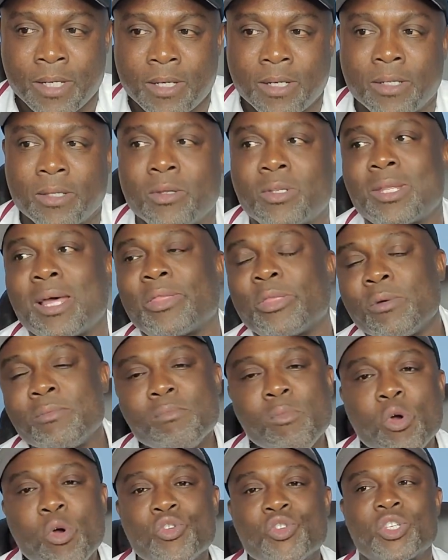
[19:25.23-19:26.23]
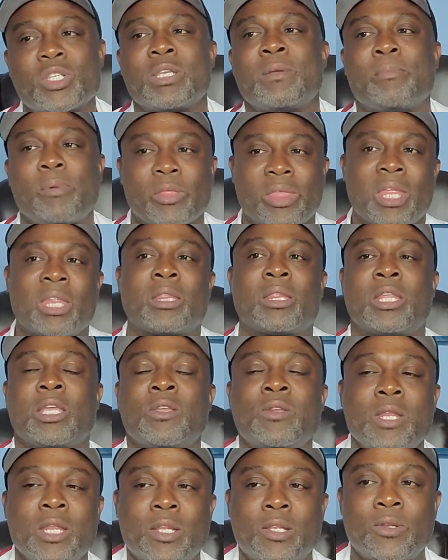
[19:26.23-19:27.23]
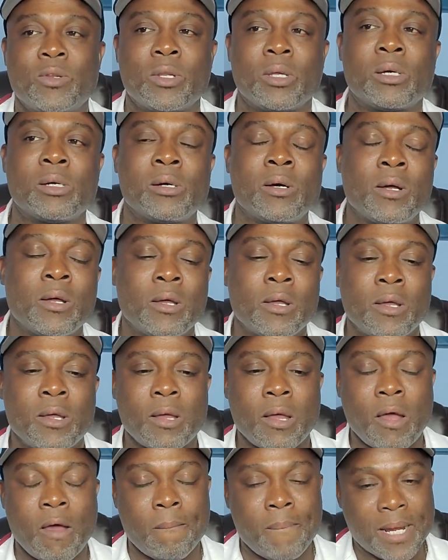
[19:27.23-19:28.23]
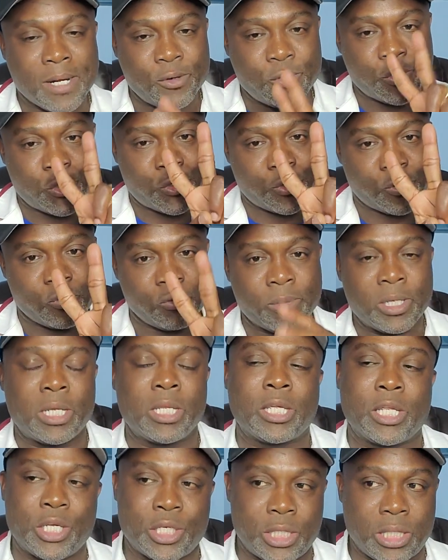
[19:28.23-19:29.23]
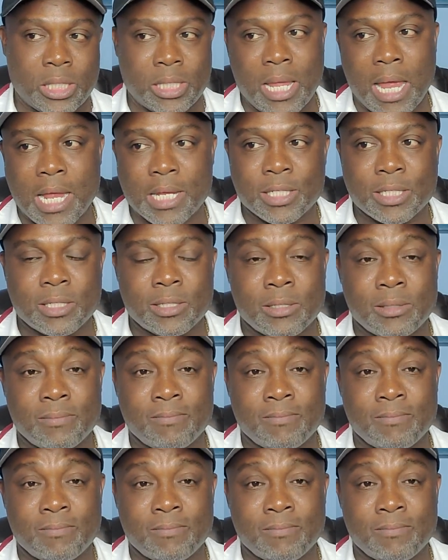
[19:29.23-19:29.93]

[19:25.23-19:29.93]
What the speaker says: Those are the most important things you need to know about those two medications, guys.